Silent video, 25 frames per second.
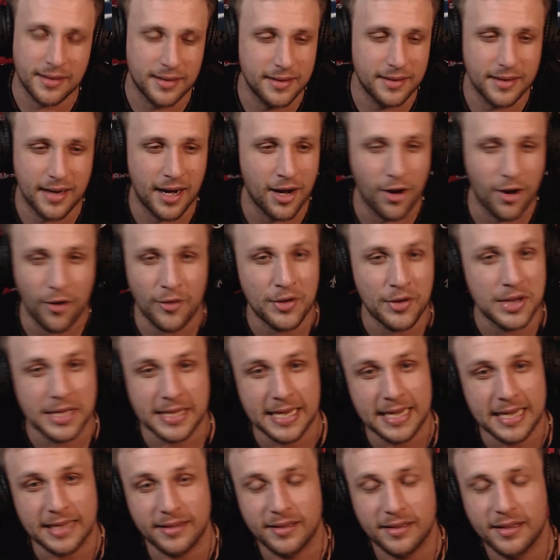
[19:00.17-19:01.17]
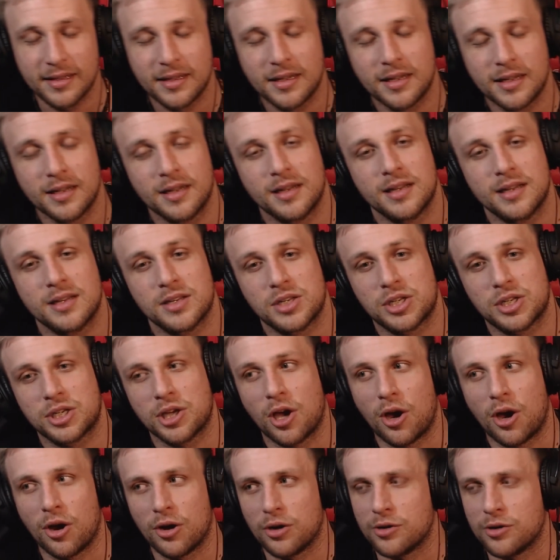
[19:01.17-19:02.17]
I don't need that.
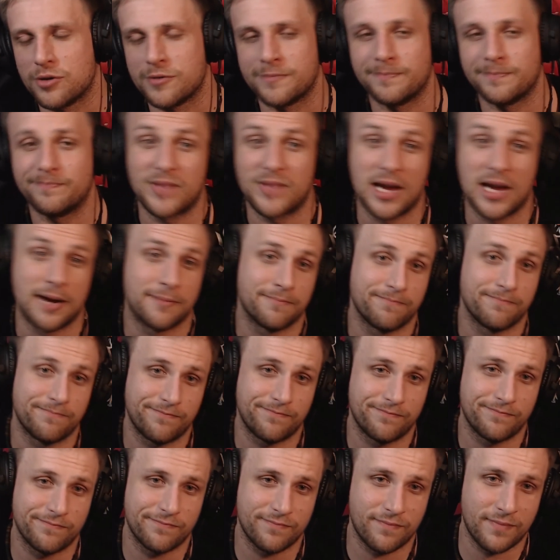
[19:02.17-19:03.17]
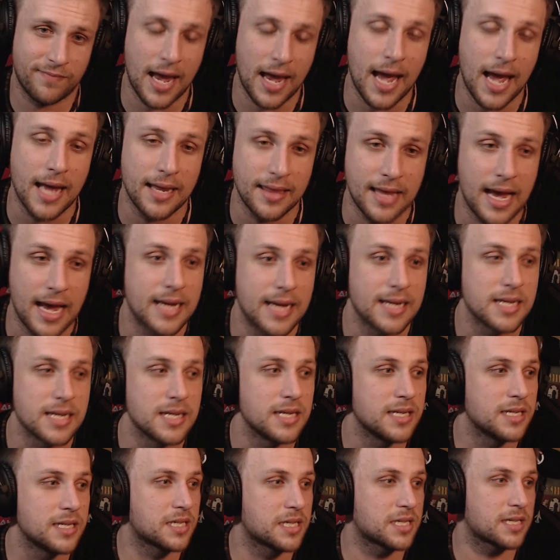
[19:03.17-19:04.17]
So, yeah. That
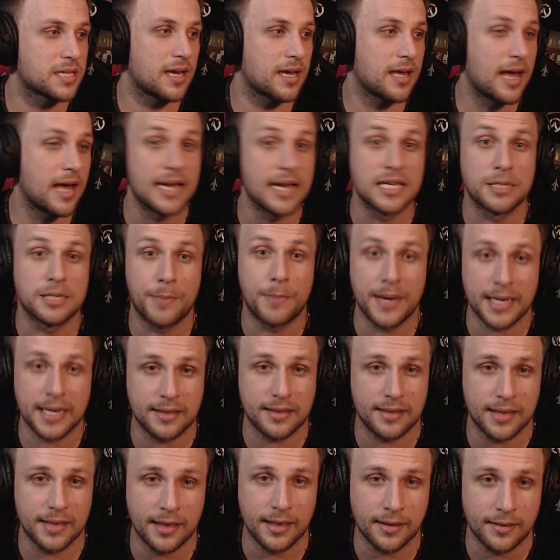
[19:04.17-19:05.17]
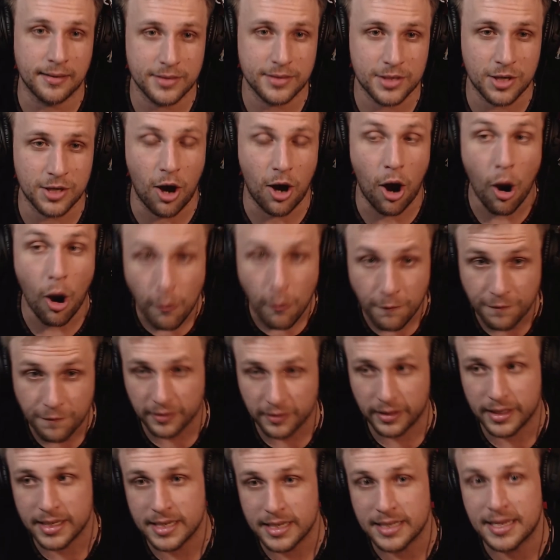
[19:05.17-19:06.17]
is a big thing. So
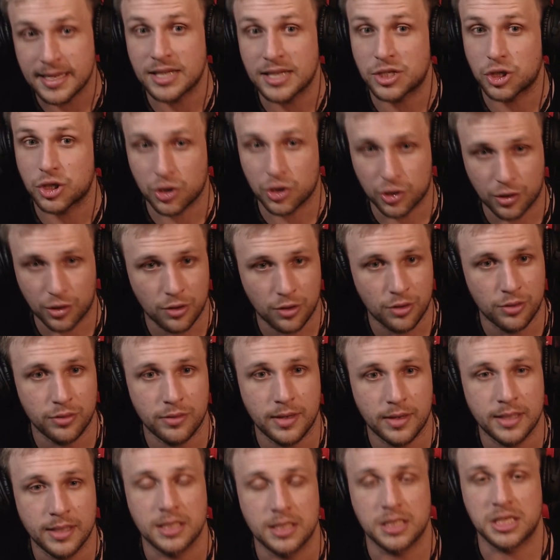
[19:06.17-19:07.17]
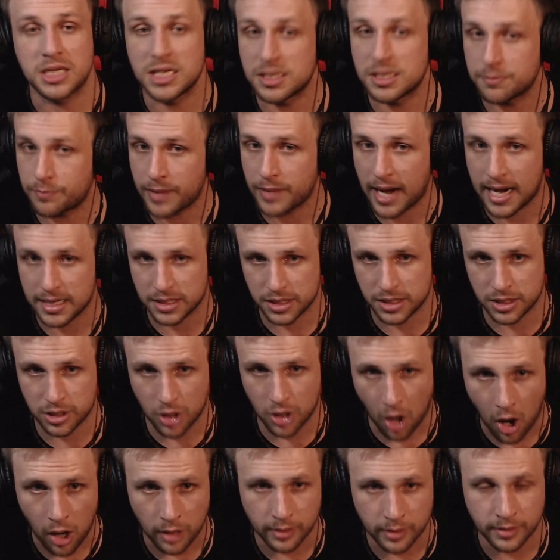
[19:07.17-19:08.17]
hopefully that's true and the season pass is
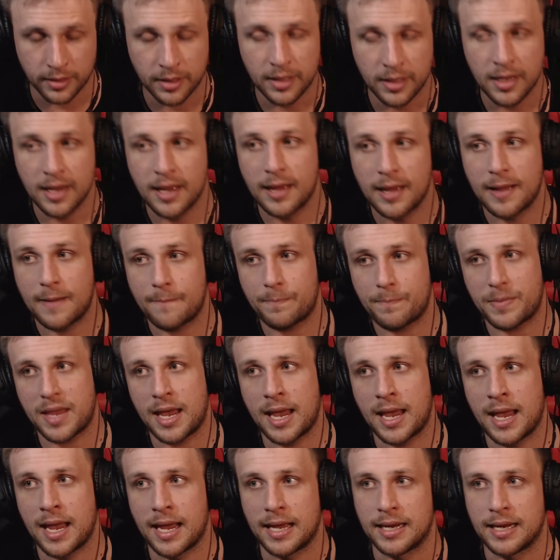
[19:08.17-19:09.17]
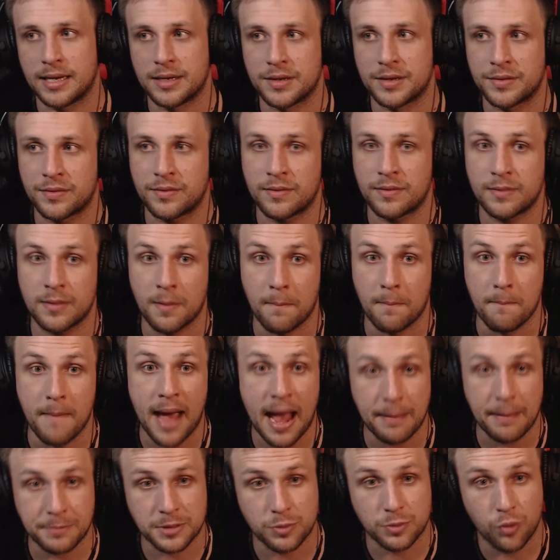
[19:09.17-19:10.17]
gone and the
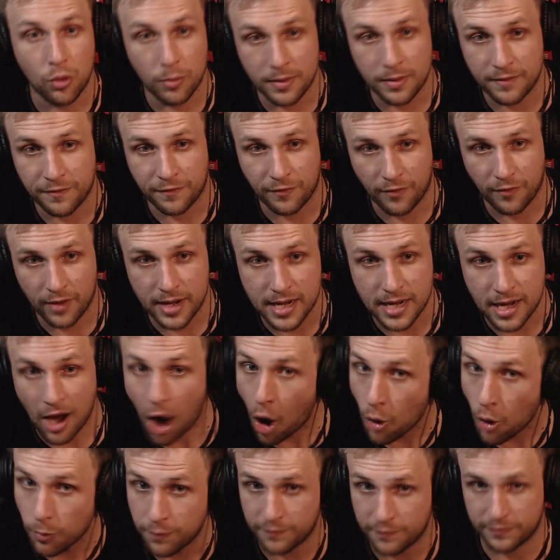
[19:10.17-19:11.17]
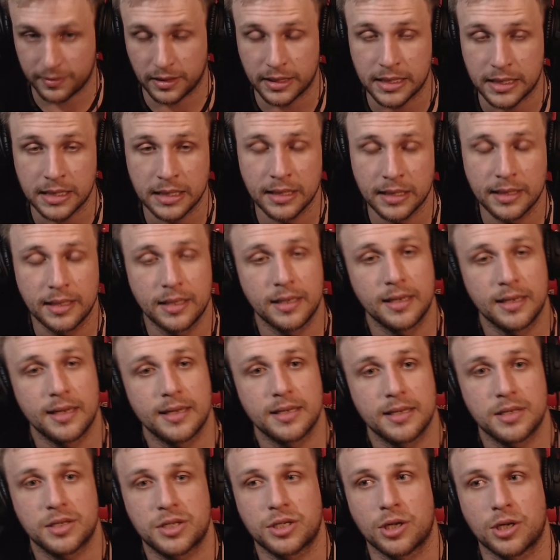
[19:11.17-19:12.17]
maps will be free, hopefully.
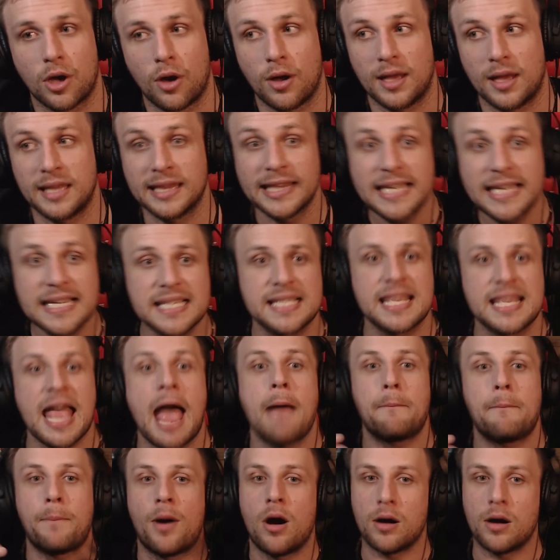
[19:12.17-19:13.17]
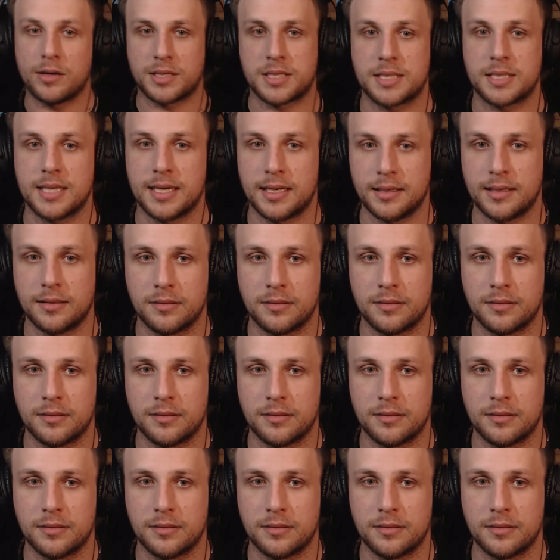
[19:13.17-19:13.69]
So at least that part's done.